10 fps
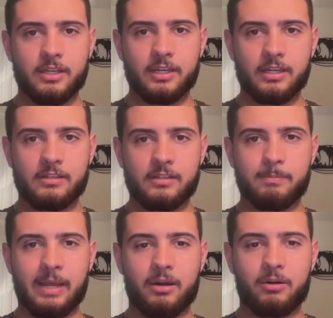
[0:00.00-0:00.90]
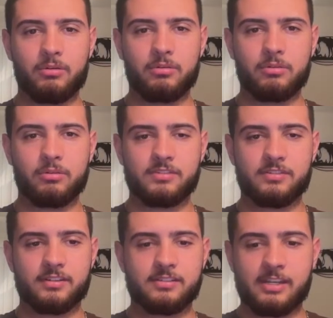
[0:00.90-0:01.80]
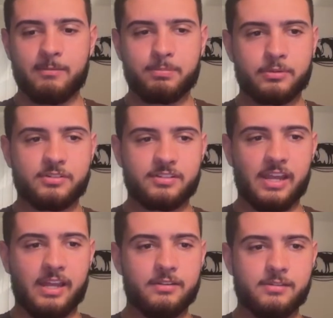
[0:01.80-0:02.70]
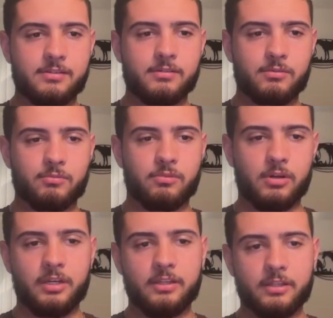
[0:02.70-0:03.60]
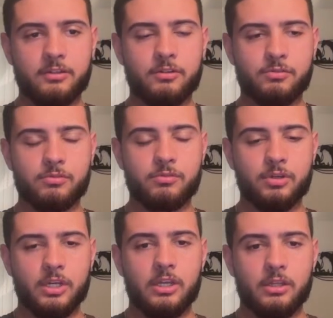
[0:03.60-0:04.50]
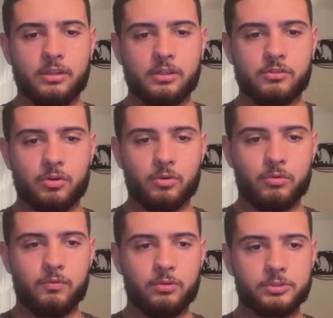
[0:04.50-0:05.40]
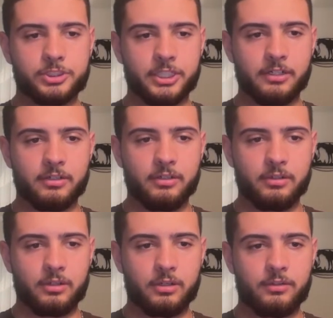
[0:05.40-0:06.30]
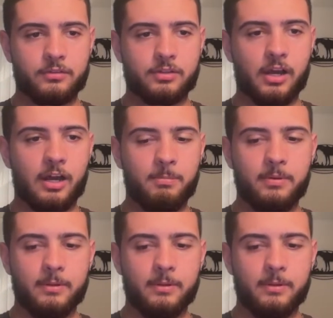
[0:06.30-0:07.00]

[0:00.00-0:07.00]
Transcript: It's about 16% one, and then you do the total vote share on the top,